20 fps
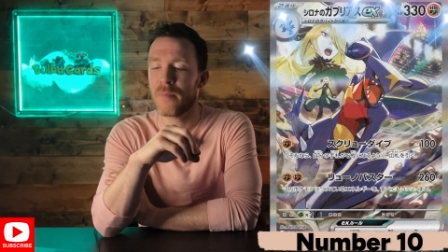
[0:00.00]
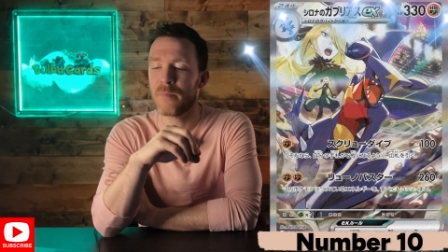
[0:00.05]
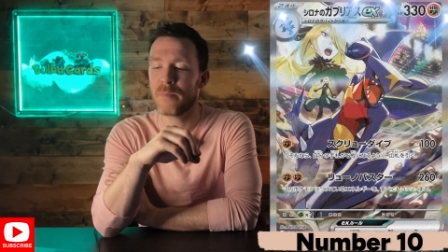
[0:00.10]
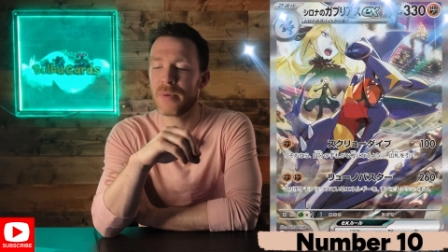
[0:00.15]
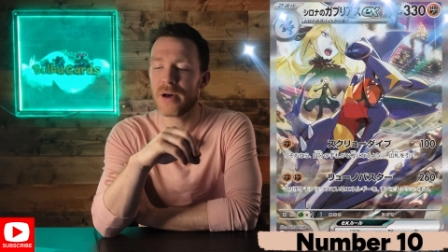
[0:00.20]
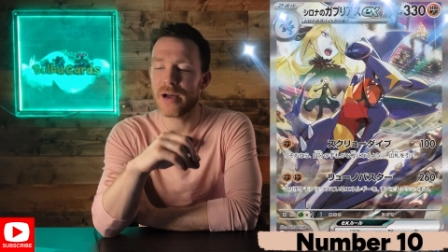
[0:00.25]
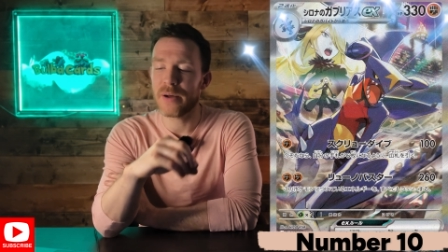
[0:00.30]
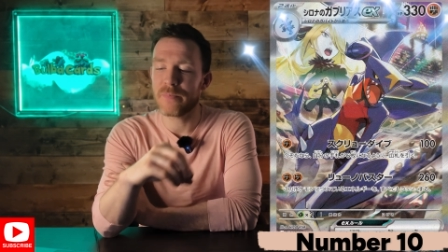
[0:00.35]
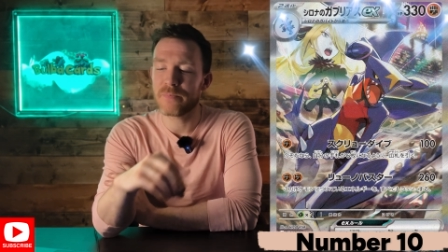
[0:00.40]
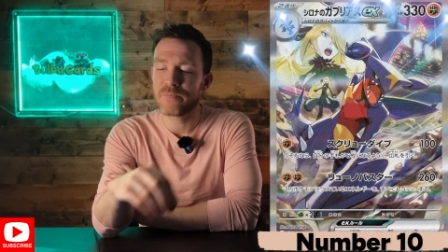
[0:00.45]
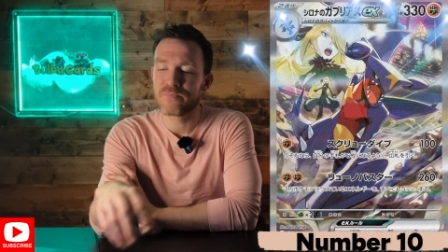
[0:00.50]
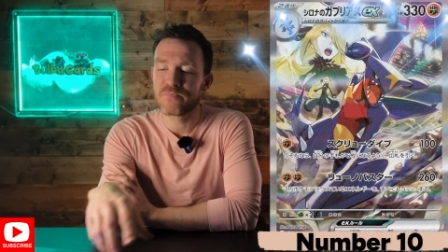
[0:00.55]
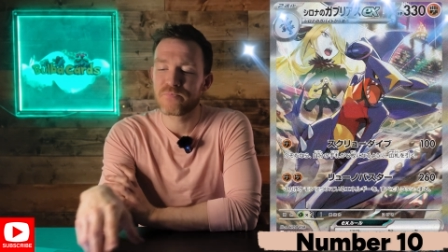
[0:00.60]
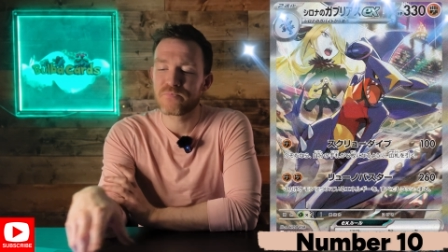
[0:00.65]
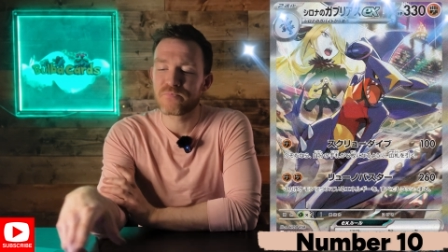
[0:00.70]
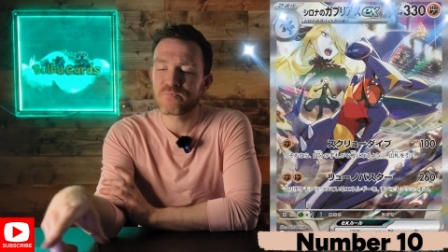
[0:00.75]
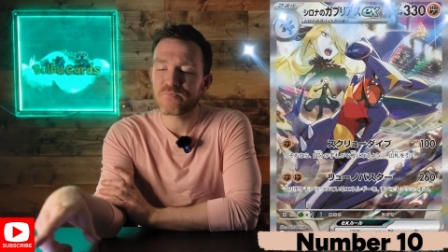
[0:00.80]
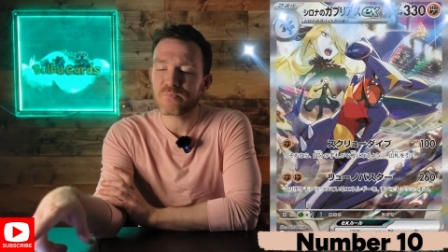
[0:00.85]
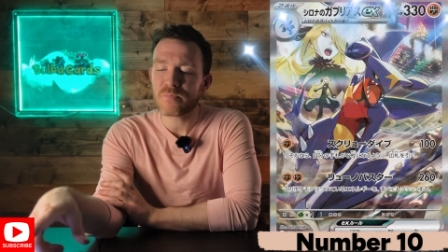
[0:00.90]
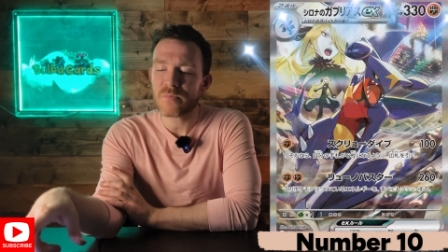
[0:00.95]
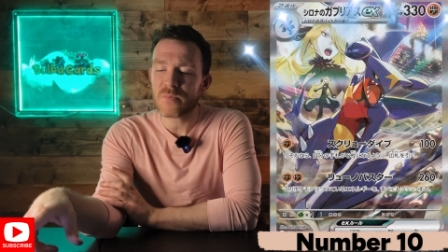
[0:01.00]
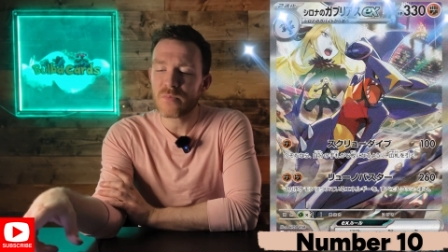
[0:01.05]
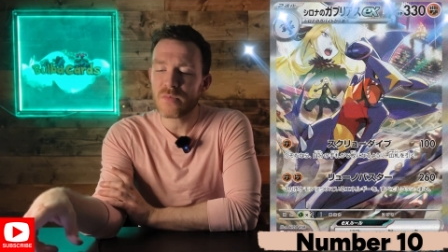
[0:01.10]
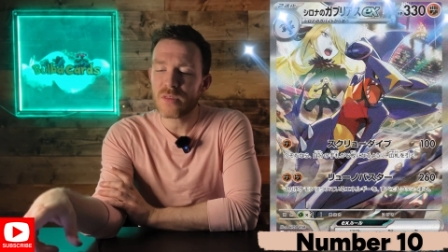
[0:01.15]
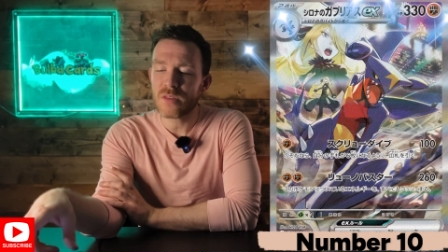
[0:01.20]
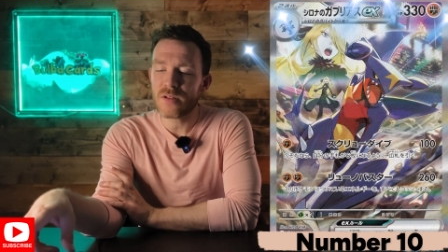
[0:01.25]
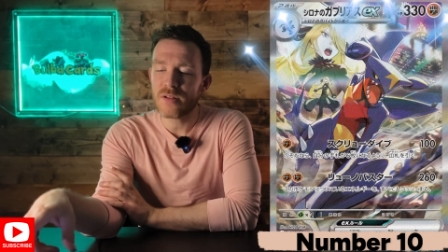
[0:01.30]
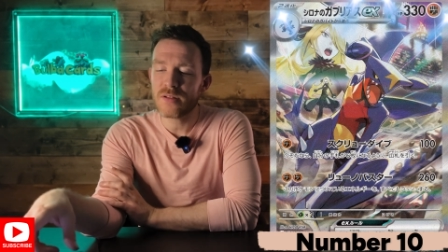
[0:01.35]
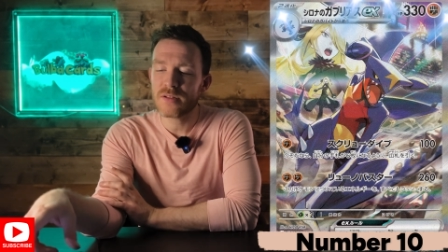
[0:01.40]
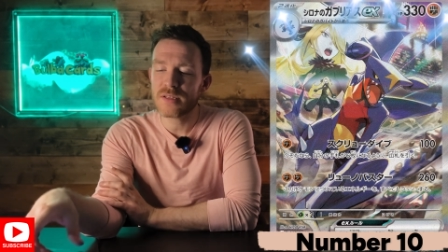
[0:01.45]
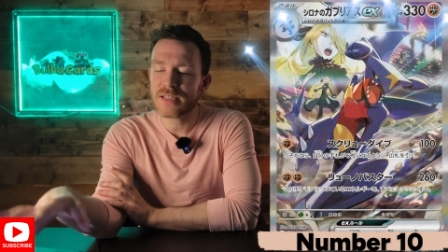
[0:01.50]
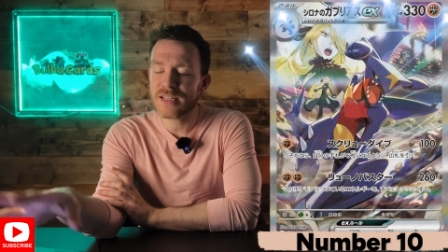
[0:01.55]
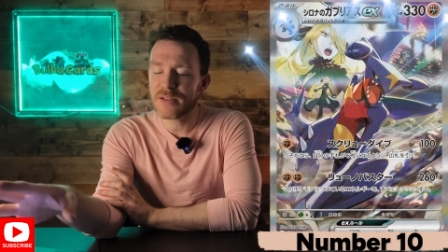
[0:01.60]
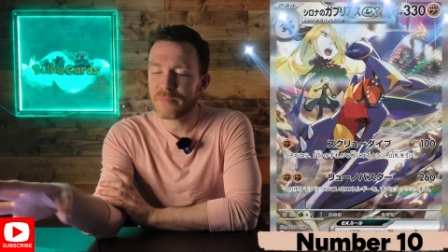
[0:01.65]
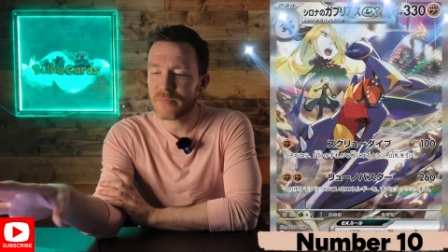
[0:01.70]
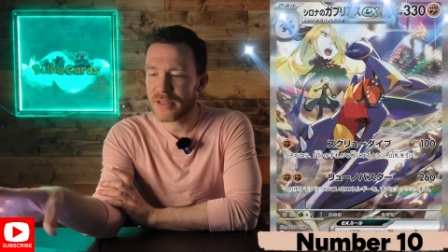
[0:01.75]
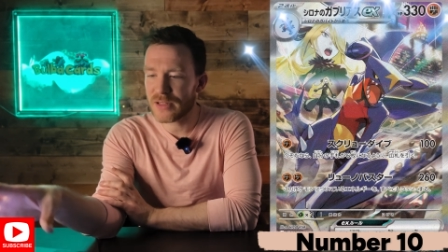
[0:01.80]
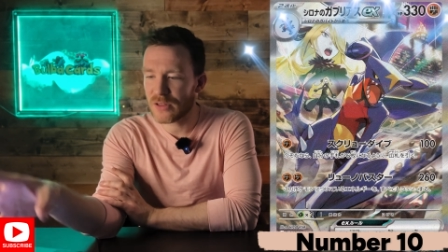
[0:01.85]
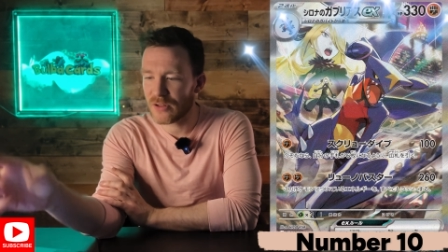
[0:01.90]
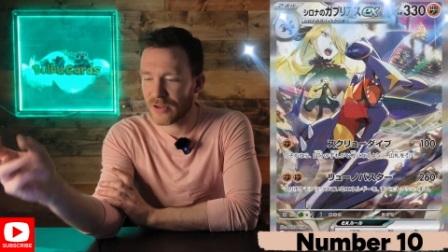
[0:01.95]
But
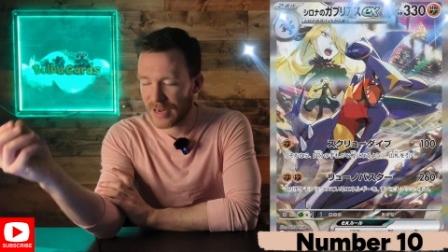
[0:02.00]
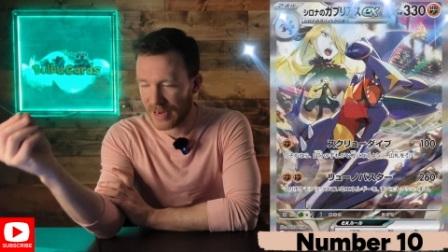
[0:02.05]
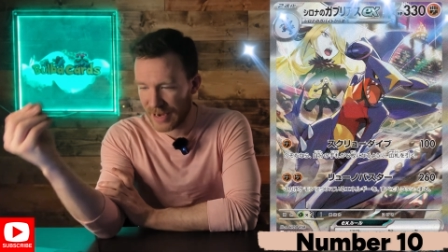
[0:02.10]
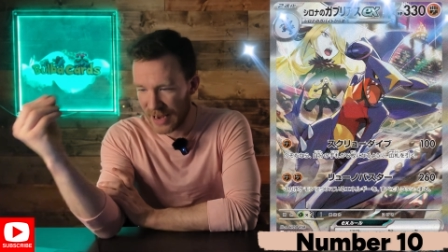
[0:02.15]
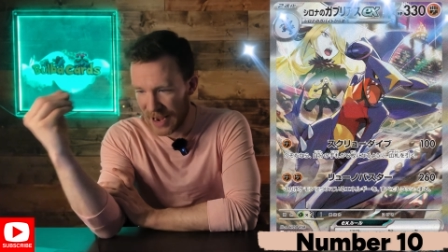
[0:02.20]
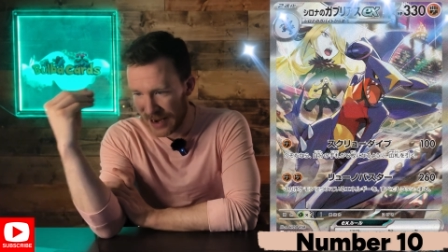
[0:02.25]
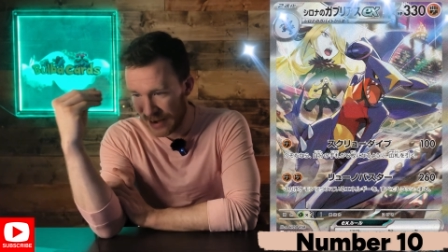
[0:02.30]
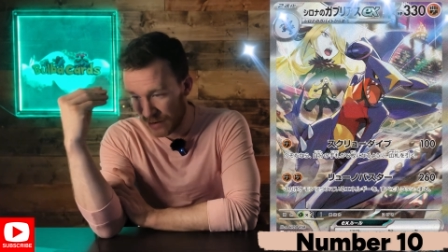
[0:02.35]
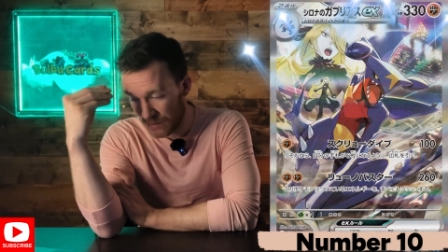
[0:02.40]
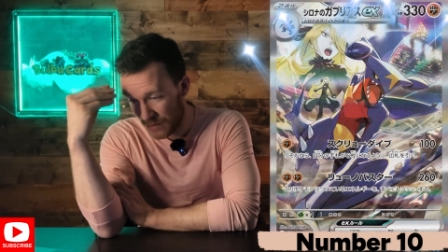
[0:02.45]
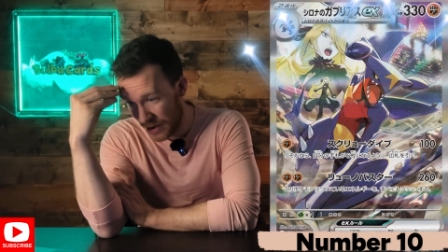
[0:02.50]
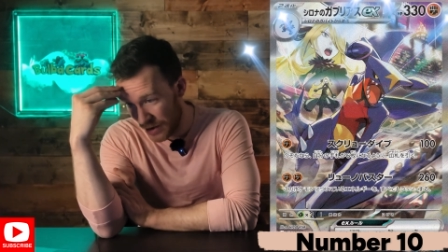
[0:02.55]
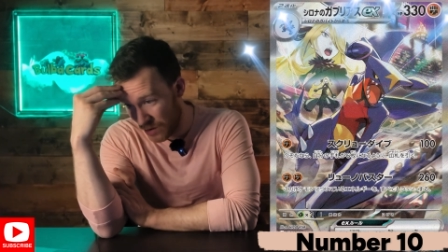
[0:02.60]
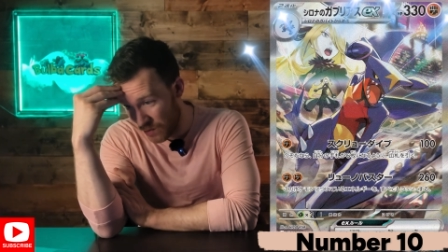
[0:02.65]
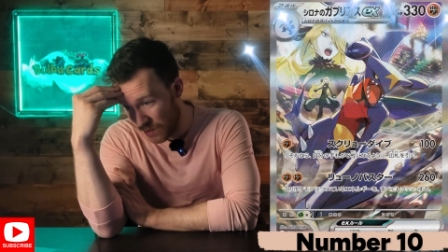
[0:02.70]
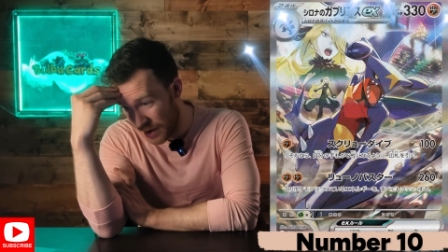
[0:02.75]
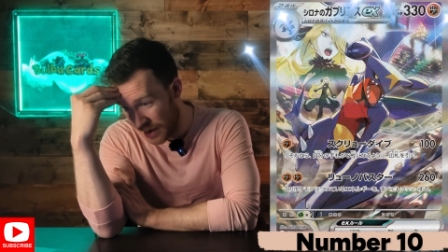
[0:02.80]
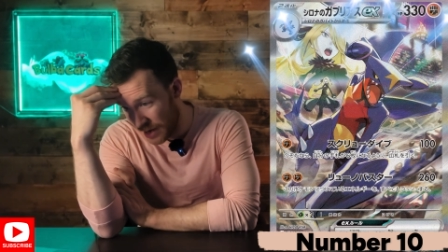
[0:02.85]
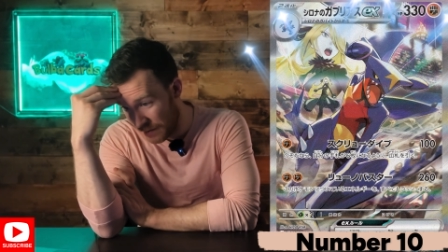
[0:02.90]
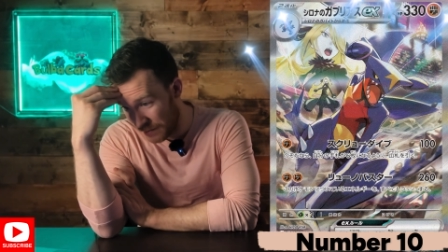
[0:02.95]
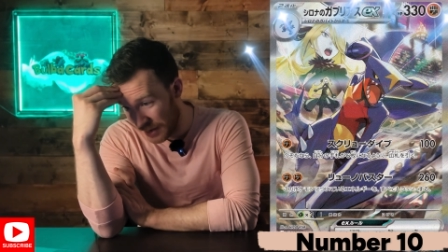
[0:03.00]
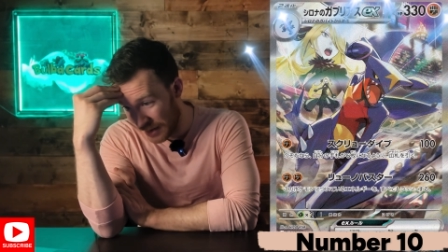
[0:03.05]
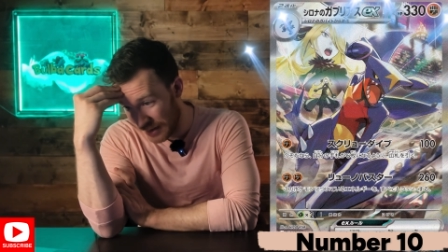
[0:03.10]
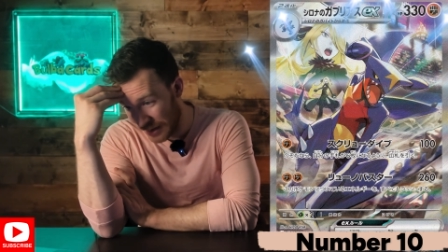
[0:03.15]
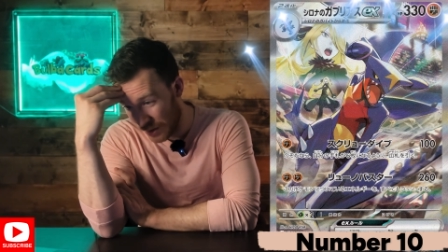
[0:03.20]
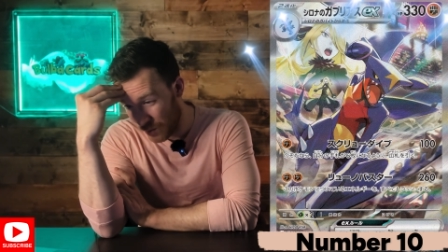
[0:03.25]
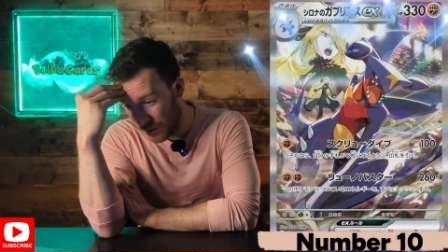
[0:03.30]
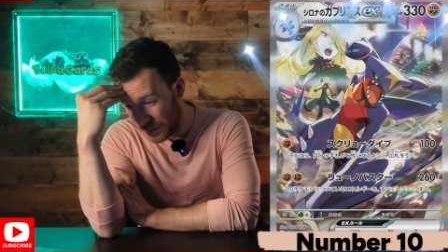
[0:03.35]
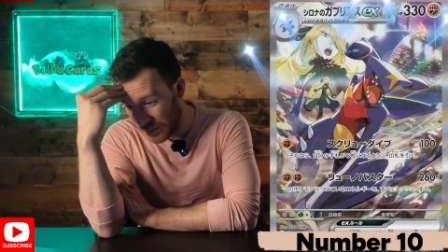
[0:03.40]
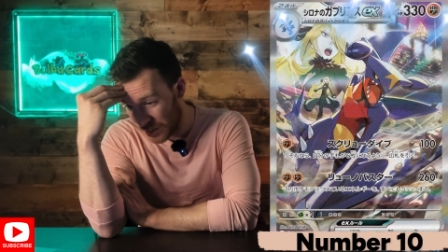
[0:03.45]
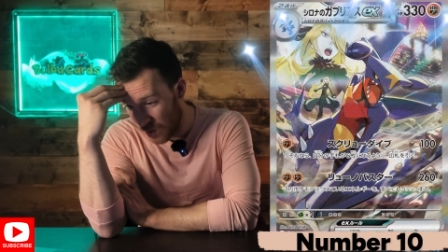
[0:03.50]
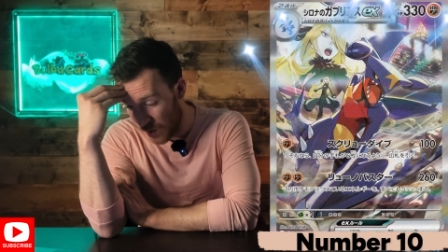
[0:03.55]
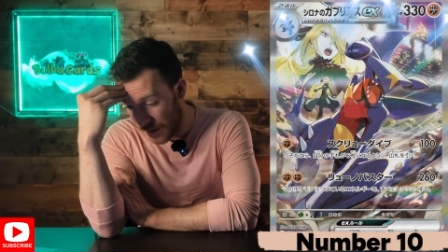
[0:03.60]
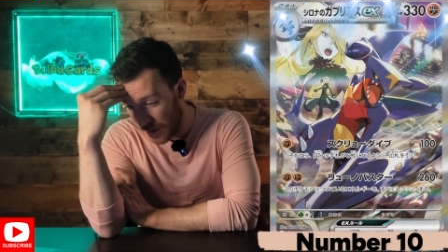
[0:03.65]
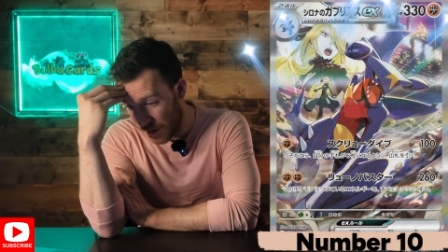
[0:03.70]
simply looking at it right away, I'm kind of like, what's going